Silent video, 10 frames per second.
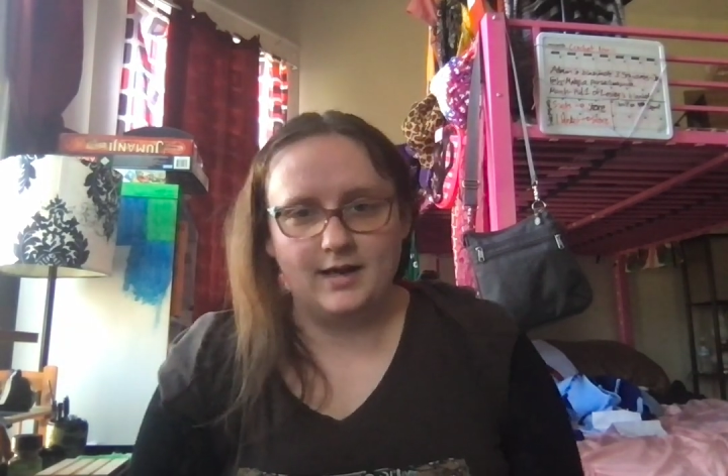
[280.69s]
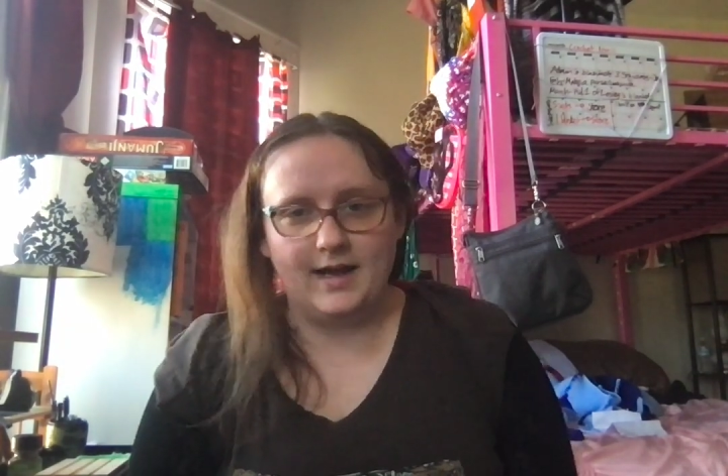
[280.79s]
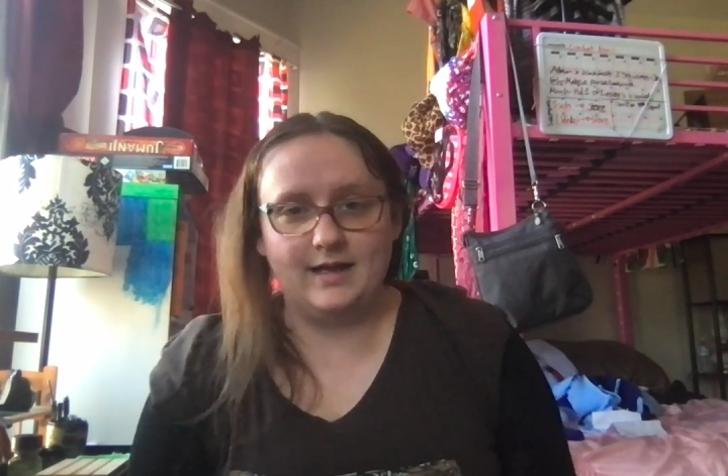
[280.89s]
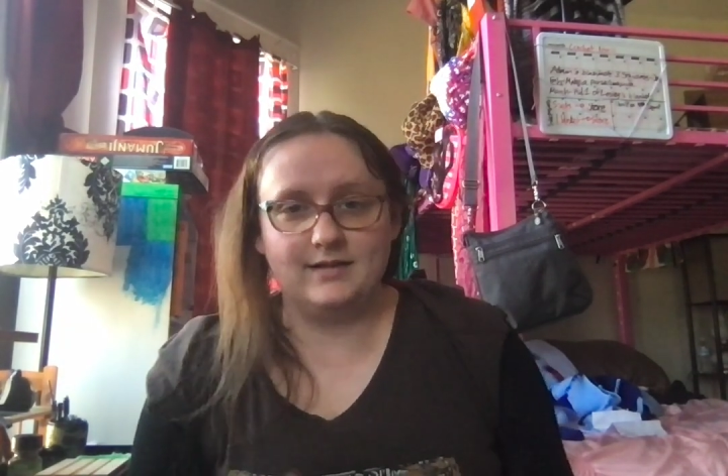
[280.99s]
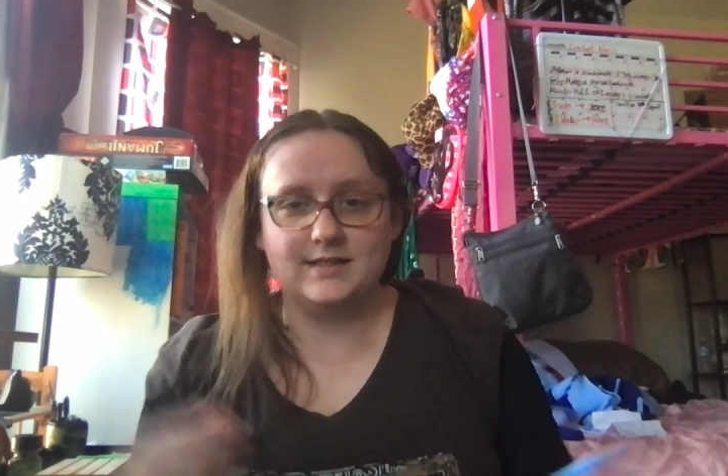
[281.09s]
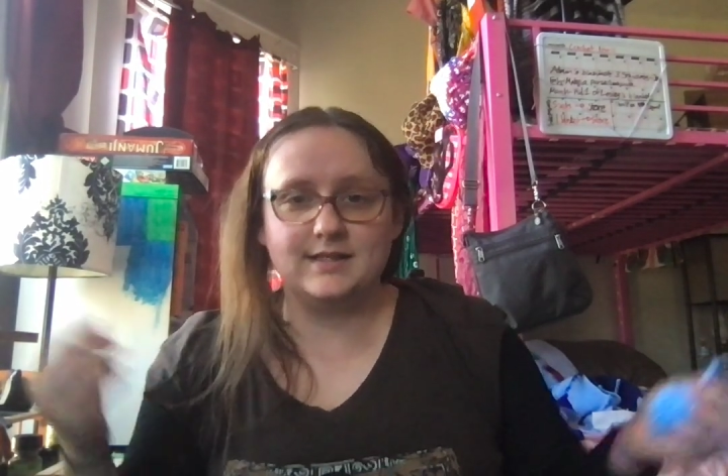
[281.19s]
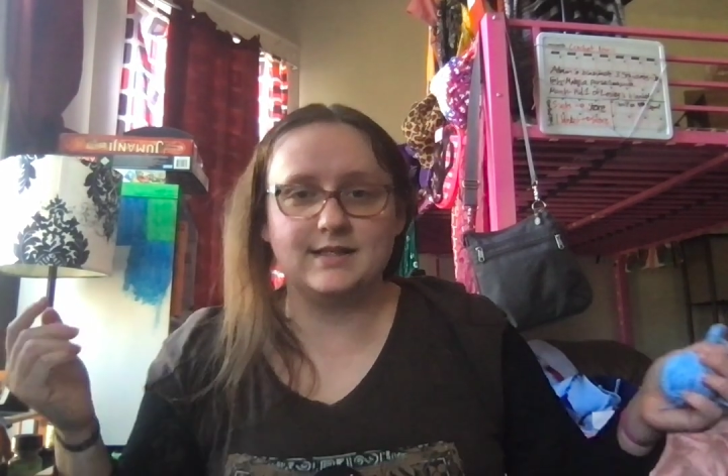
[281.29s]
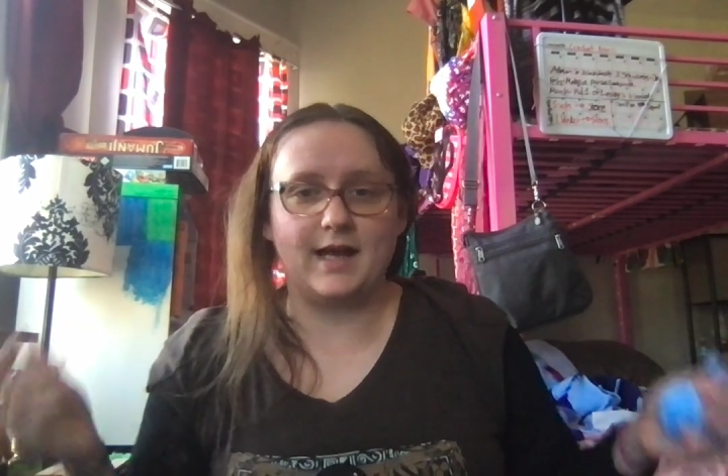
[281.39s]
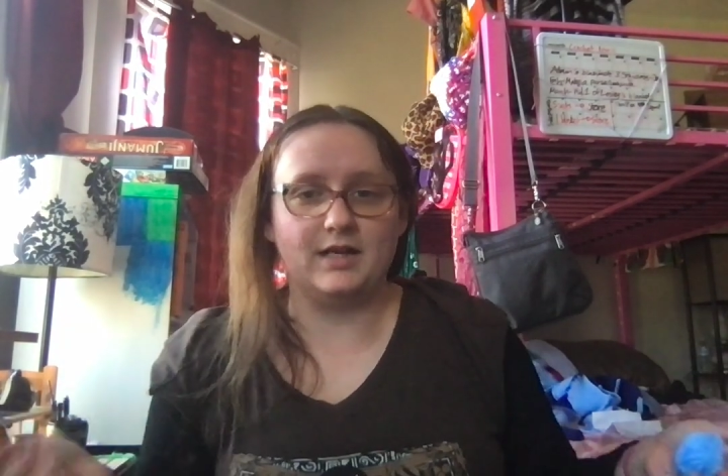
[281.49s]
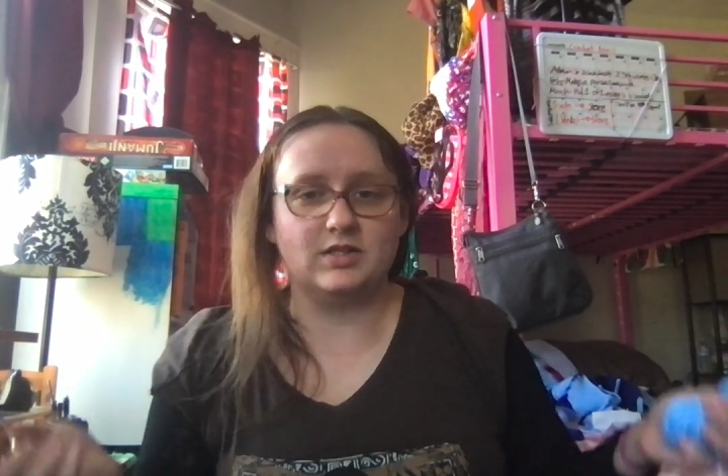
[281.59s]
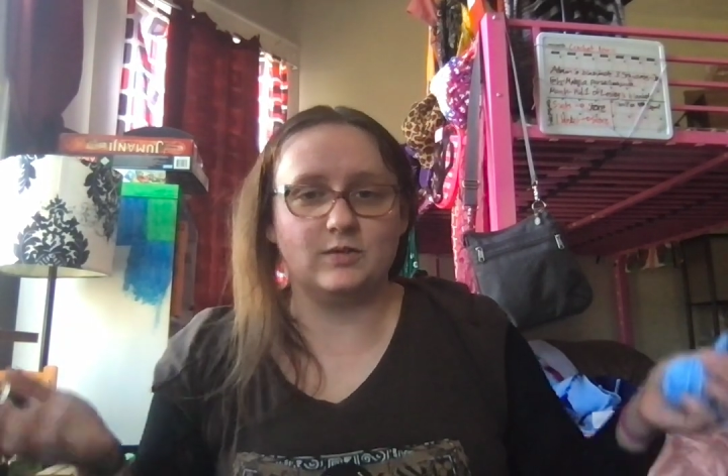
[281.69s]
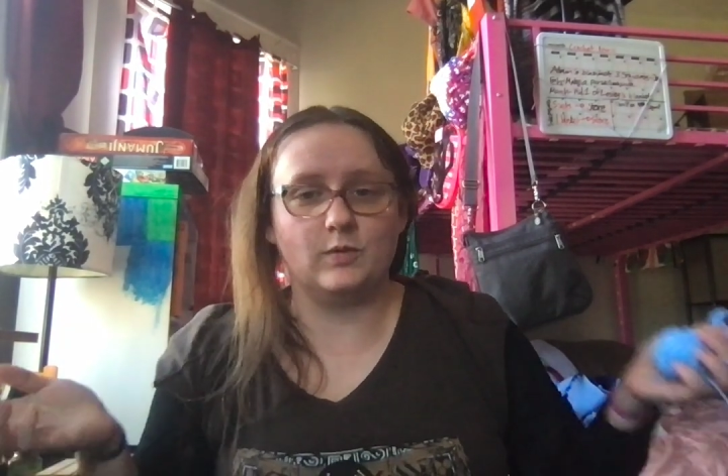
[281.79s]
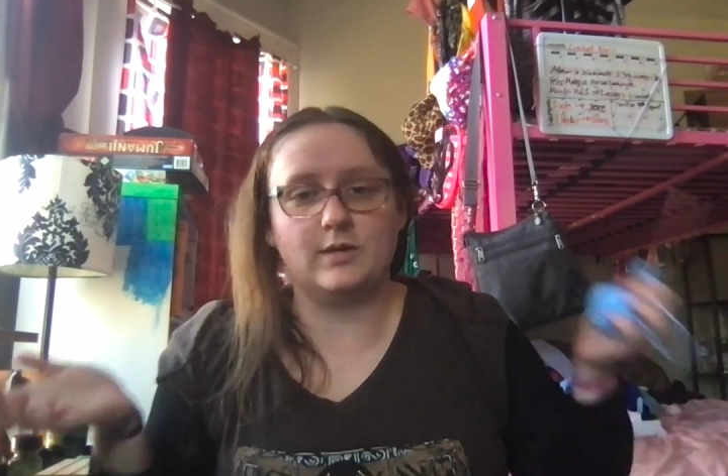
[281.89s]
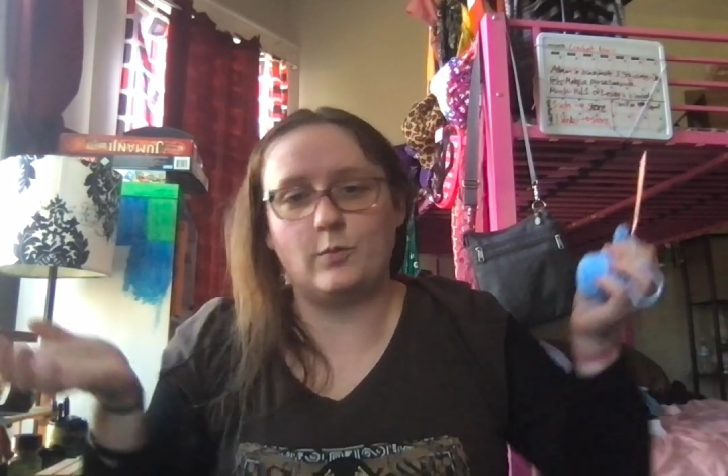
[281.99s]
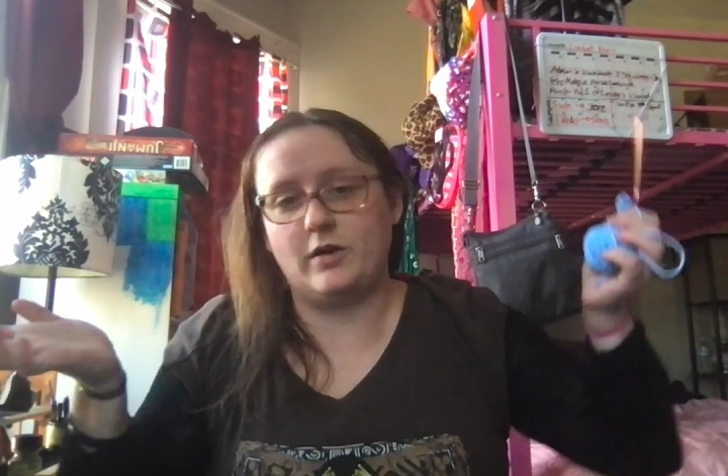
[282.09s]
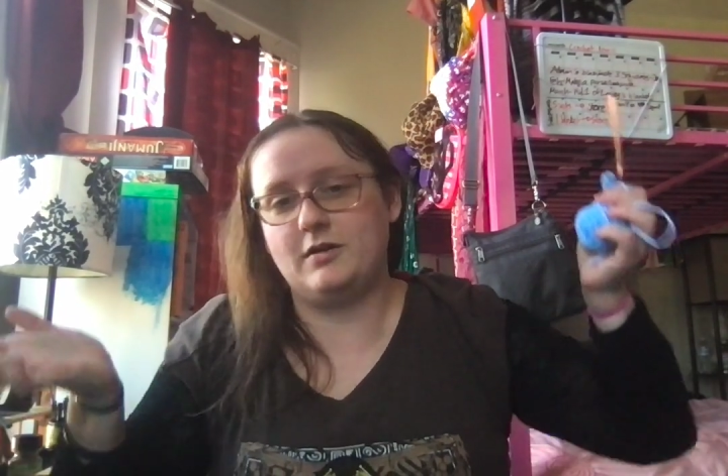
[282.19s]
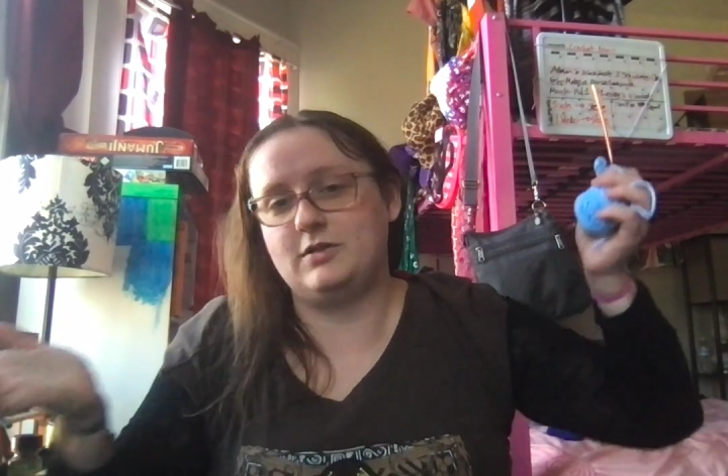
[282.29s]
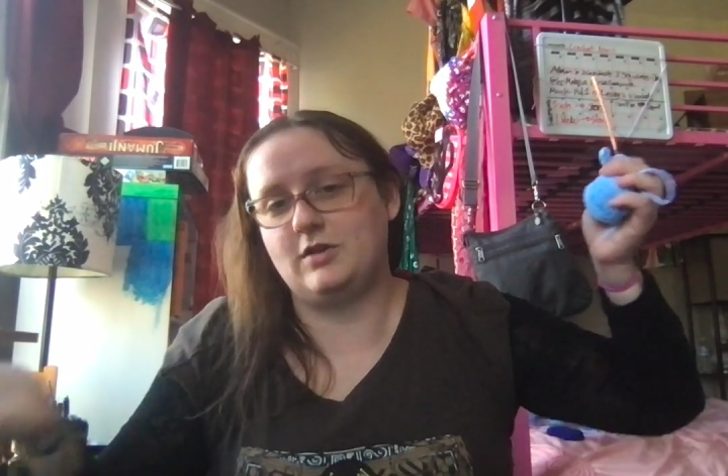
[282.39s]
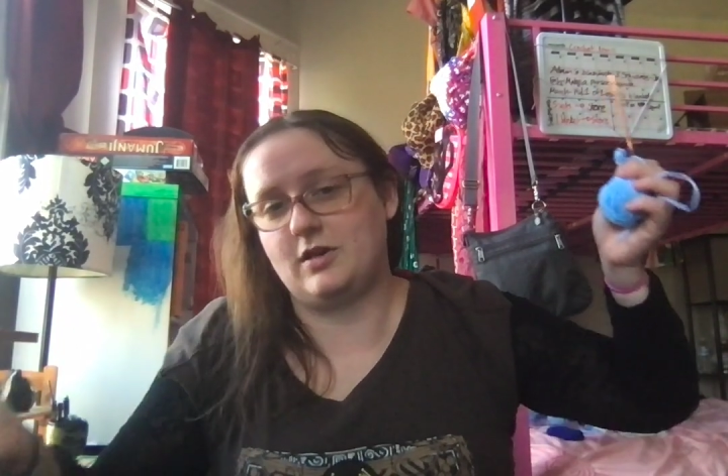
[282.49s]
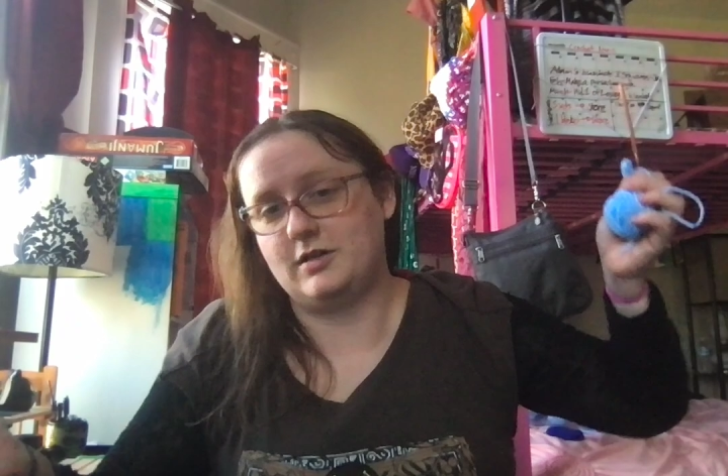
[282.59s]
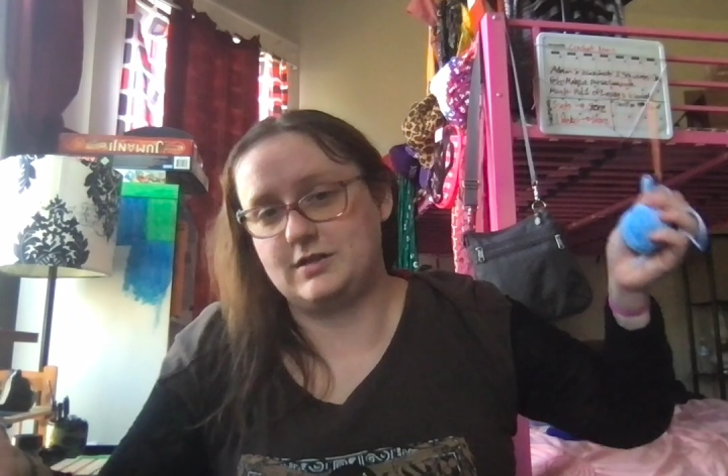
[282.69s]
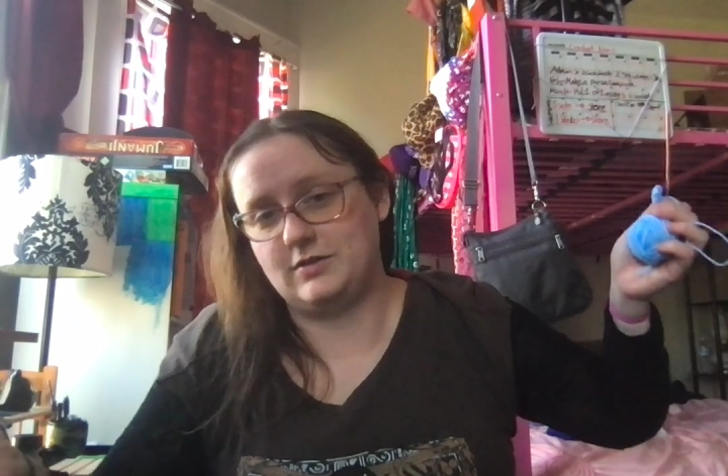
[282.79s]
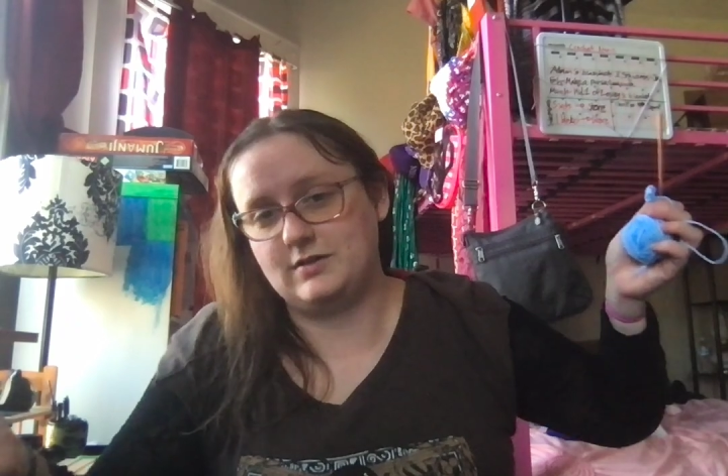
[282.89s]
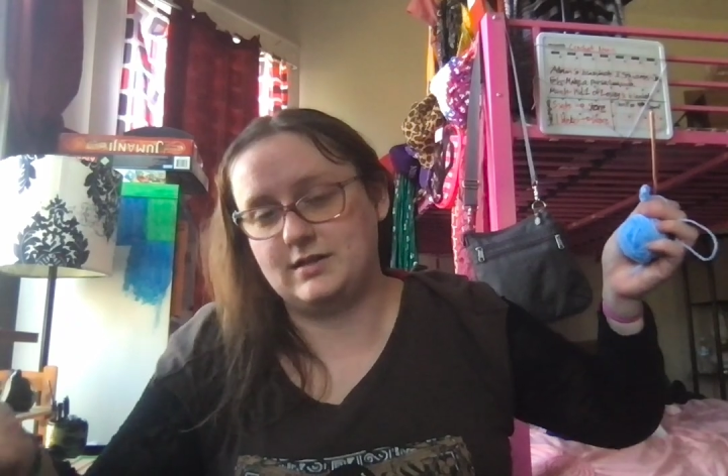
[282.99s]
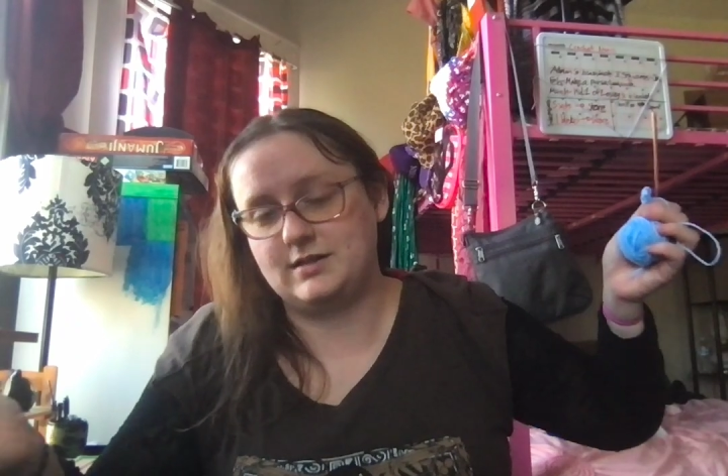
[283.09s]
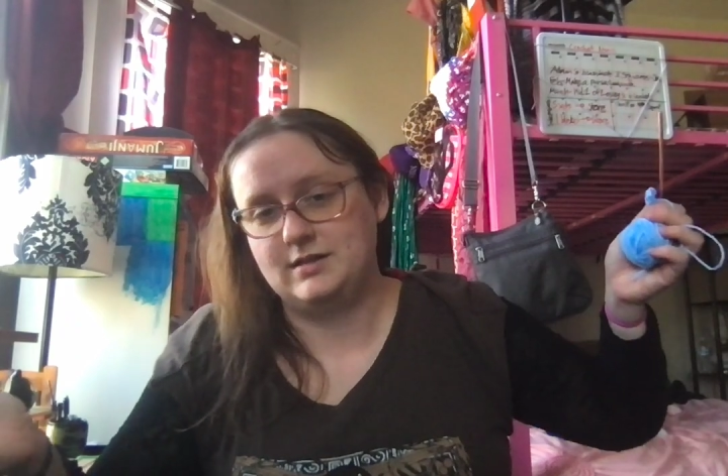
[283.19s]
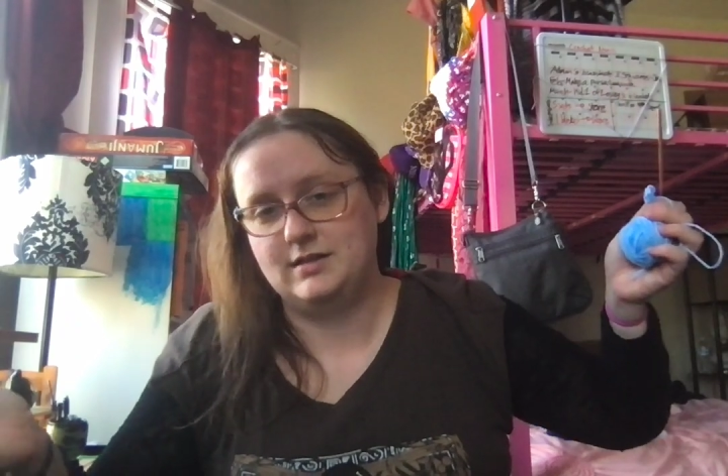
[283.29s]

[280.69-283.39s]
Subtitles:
And this is actually what I'm wearing to the concert.